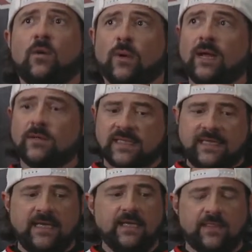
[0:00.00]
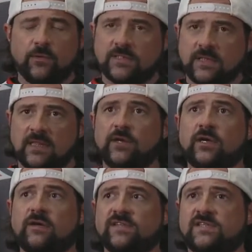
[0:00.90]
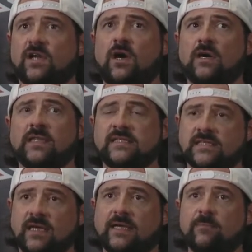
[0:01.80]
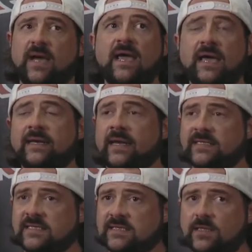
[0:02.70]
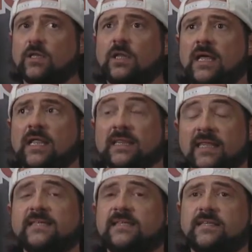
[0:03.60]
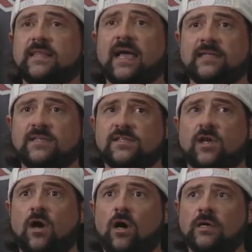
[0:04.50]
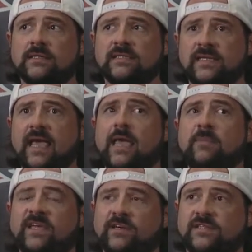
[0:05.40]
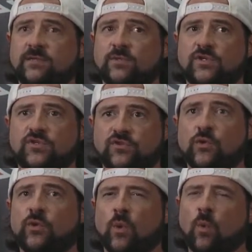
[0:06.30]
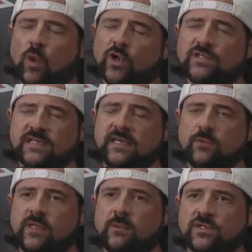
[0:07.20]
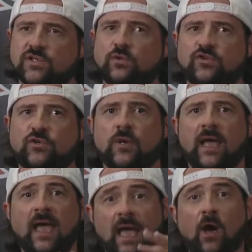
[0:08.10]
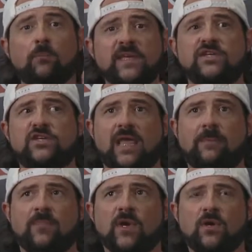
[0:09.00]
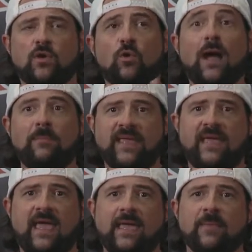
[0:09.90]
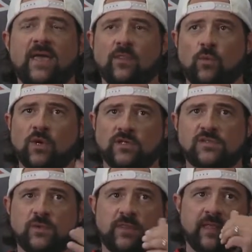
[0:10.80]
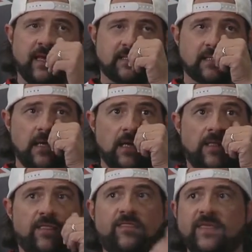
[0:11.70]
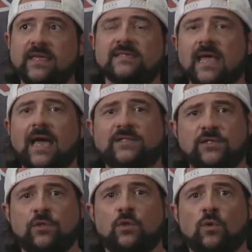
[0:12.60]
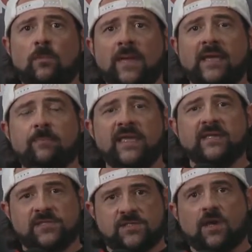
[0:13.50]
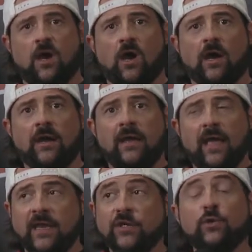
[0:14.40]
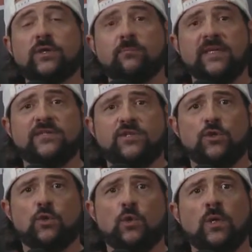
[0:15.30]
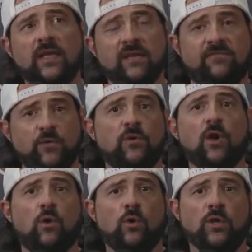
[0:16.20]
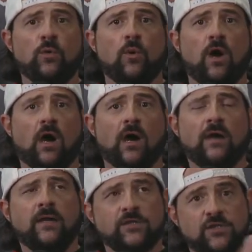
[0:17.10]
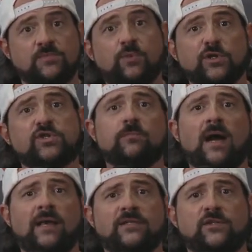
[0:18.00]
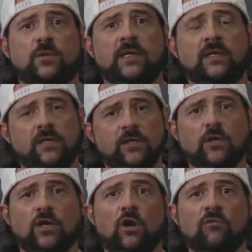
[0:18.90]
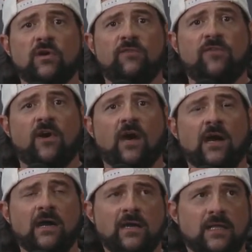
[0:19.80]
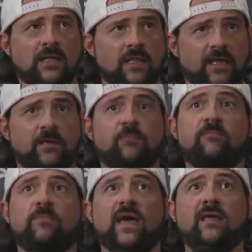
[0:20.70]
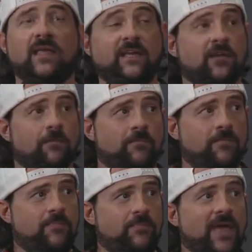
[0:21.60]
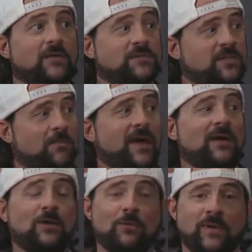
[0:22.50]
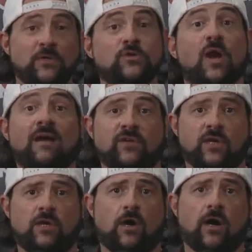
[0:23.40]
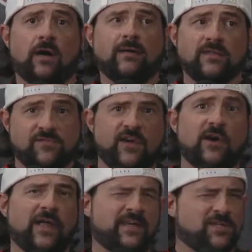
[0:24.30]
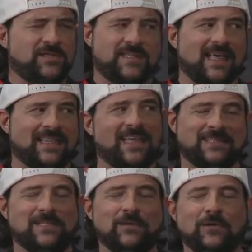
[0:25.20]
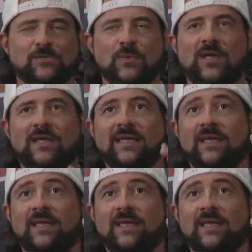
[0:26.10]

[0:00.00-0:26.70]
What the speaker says: When I was a kid, there was a lyric of a song that stuck in my head, and I still listen to that song today because it was true. There were words in it that were so true, helped me shape who I became. And the words were this: the things I do make me a star, and you could be too if you know who you are. Just put your mind to it, you'll go real far, like you're pedal to the metal when you're driving a car. There's variations to that last lyric as well.